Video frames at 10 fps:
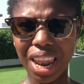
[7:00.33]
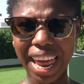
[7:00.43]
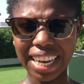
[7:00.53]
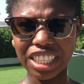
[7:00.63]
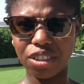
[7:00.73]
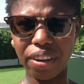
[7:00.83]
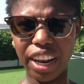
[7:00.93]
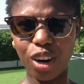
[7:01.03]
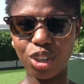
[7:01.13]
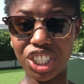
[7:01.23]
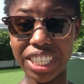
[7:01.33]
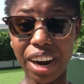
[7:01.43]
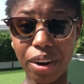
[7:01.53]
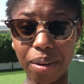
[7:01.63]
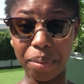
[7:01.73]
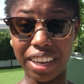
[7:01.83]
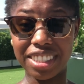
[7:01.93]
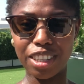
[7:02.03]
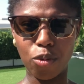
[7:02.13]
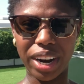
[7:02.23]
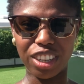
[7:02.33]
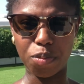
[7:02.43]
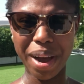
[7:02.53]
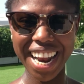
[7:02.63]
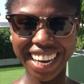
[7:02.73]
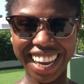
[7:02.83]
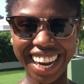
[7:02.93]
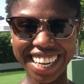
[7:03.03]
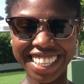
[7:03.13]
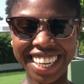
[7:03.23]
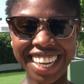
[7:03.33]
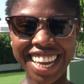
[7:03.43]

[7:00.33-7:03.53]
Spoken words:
like this video, share because someone else might need it,